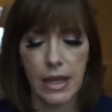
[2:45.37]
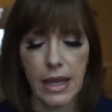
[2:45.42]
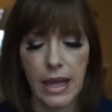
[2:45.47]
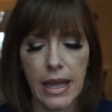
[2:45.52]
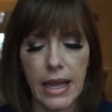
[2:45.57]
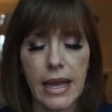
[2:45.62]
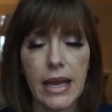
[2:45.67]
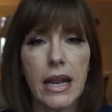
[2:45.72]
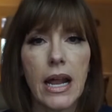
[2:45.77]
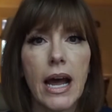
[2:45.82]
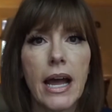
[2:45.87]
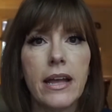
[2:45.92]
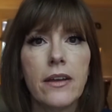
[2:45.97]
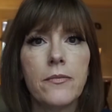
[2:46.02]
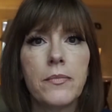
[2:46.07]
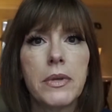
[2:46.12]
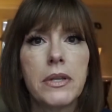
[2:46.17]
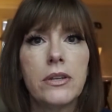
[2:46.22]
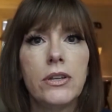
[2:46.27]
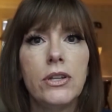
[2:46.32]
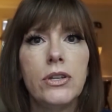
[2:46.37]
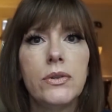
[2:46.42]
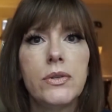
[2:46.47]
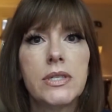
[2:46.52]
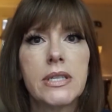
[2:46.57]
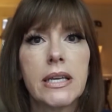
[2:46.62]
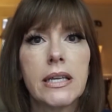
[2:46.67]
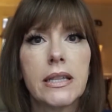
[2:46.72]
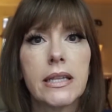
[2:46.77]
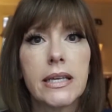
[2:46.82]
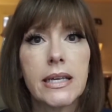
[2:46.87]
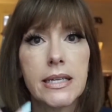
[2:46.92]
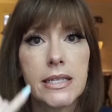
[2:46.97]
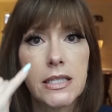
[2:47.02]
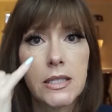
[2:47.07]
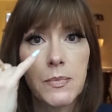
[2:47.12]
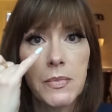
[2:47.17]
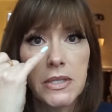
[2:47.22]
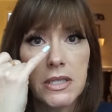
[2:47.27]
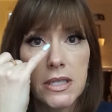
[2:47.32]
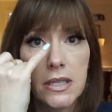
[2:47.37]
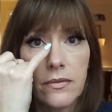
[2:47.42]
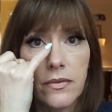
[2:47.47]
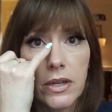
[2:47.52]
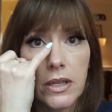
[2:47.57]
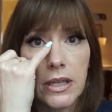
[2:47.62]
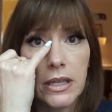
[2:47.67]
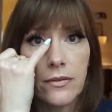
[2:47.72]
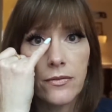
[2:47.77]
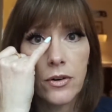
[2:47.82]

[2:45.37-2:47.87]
And I have been using this specifically